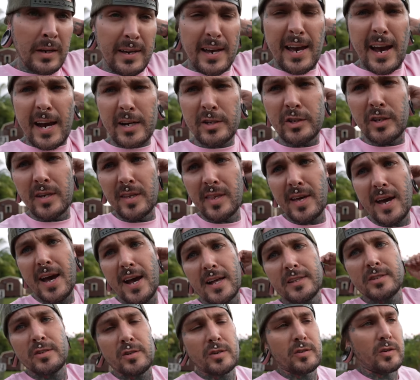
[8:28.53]
Actually, the
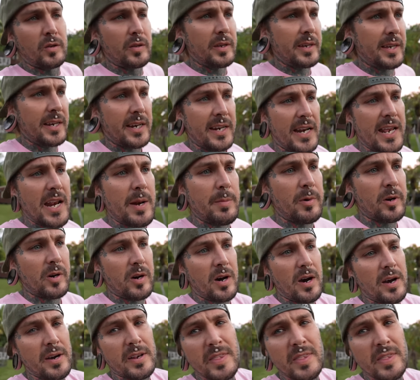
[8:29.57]
hats you can only get at AnimalCon,